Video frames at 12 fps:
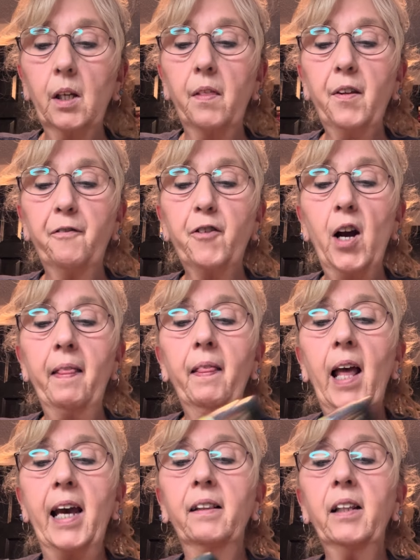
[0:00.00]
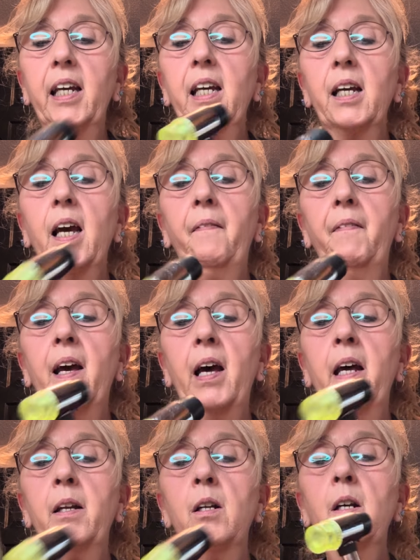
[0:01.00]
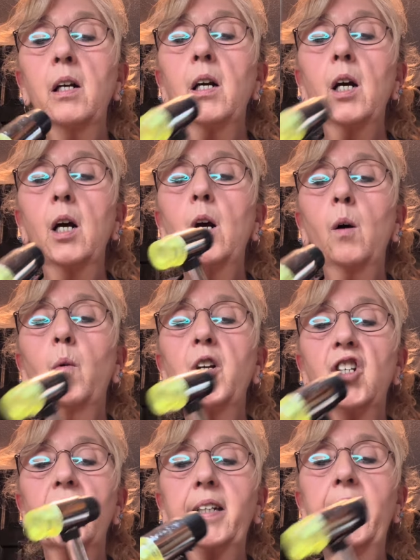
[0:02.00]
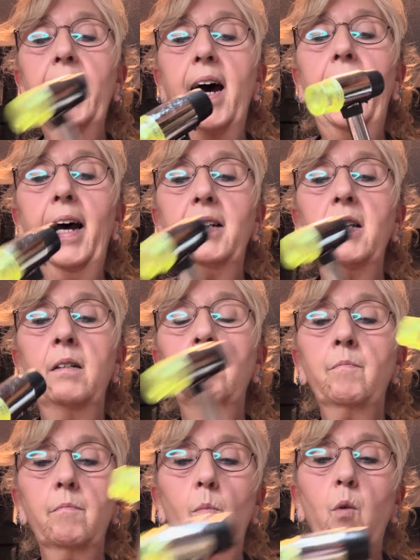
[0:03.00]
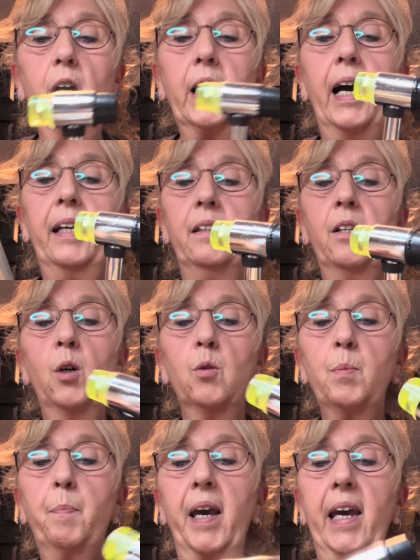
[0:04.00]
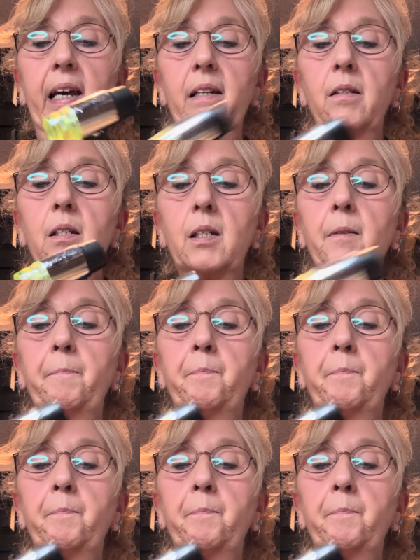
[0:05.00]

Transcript: the front lightly, and then we're just going to work harden those bands